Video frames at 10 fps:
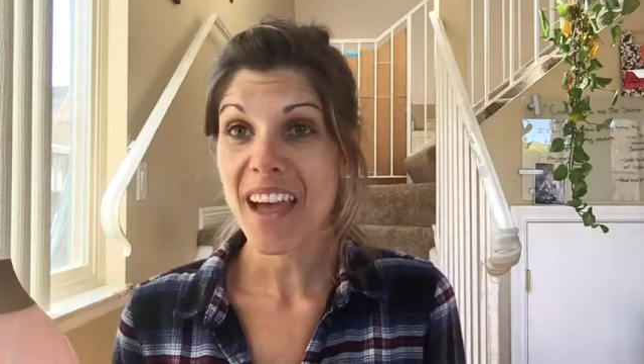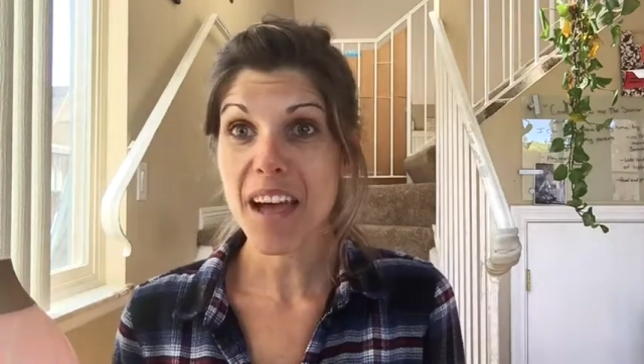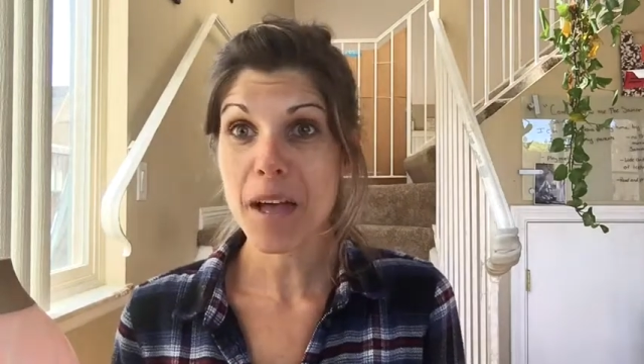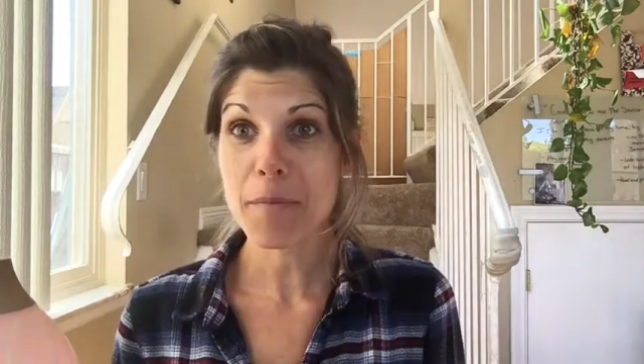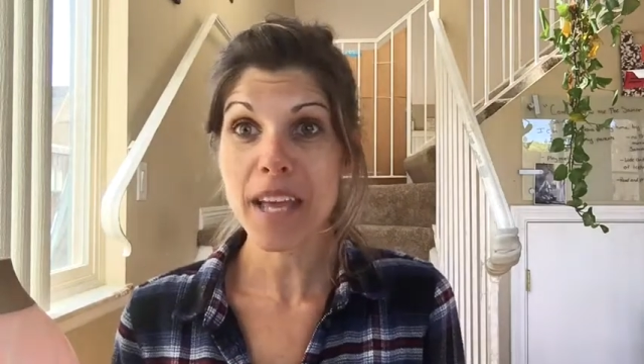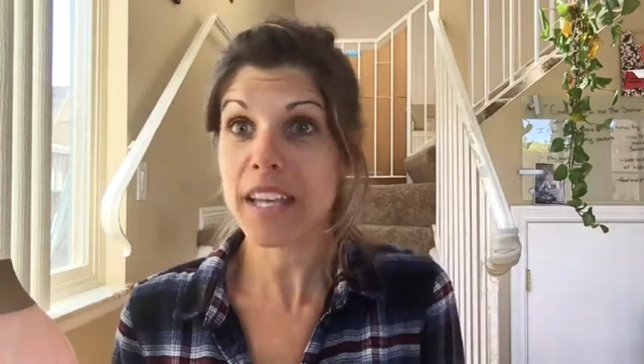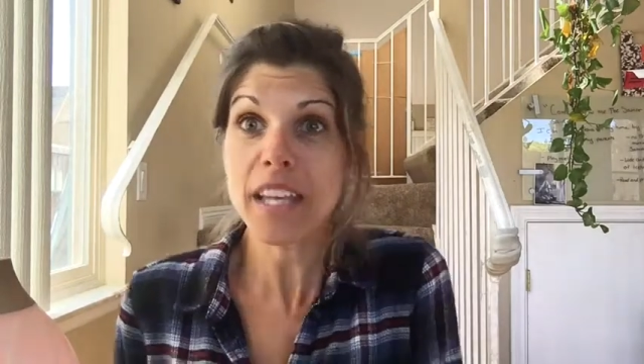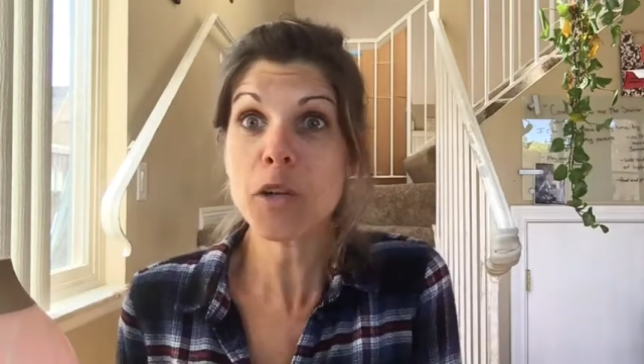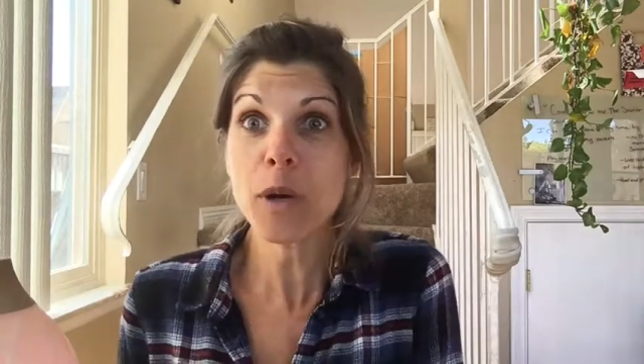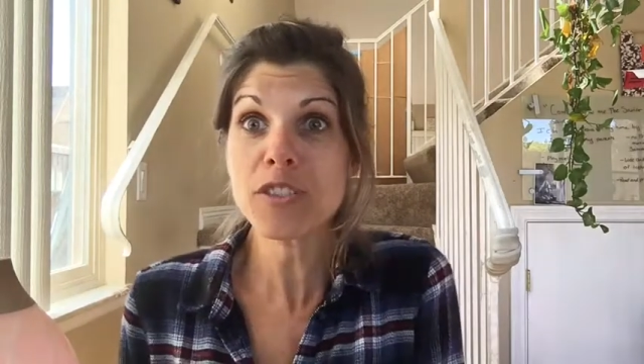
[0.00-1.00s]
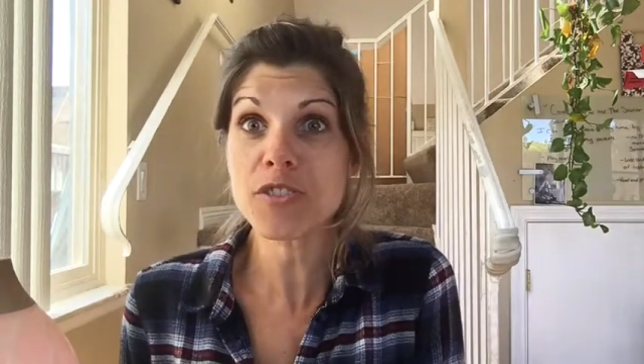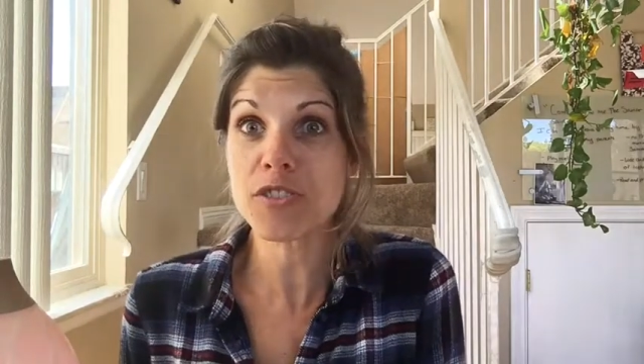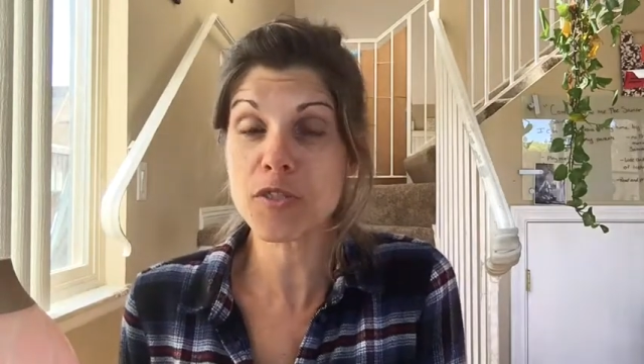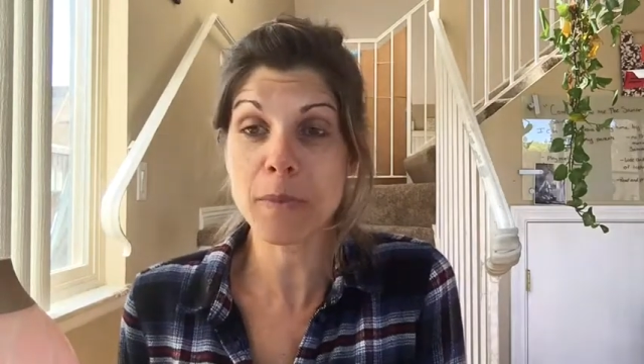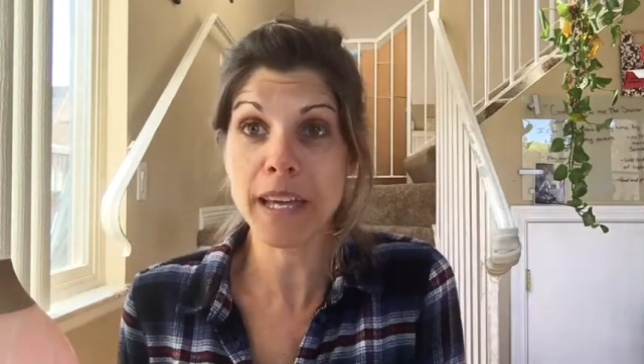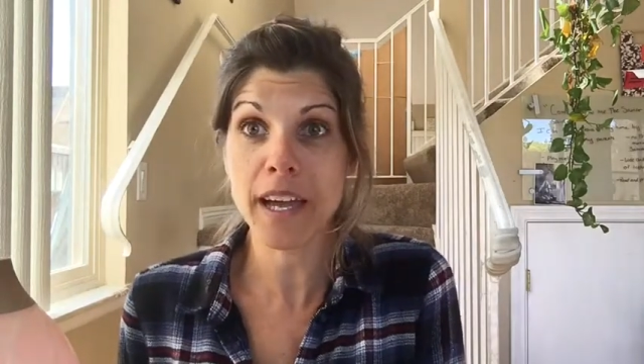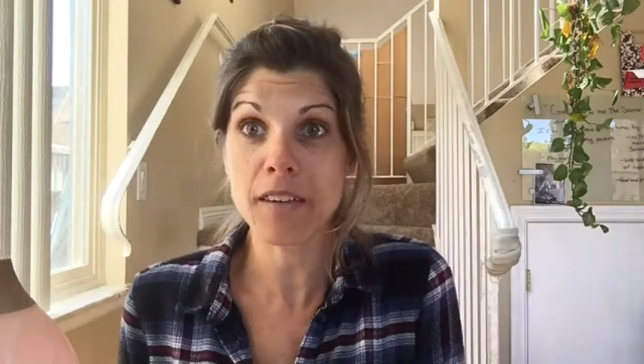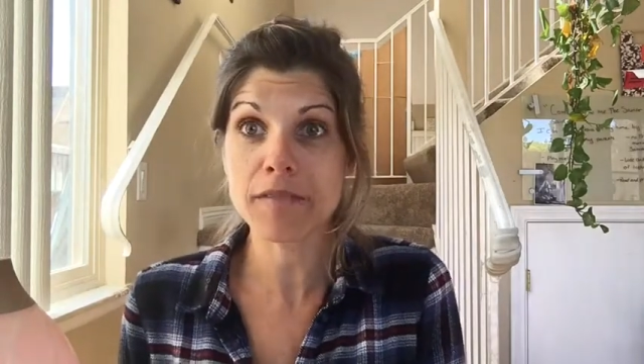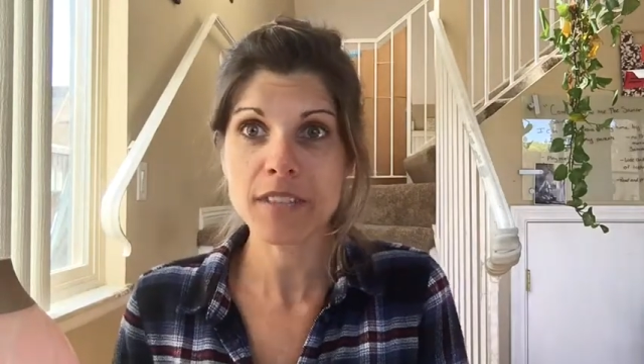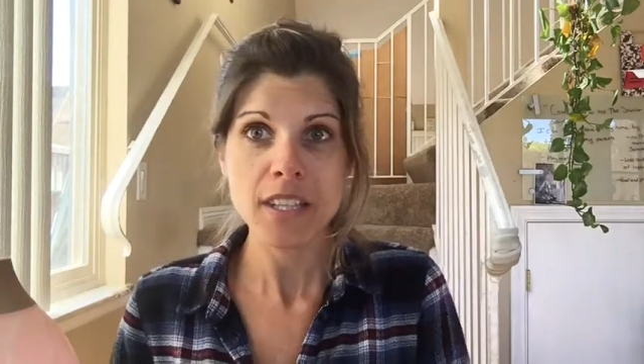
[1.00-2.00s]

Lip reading: and any questions you may have.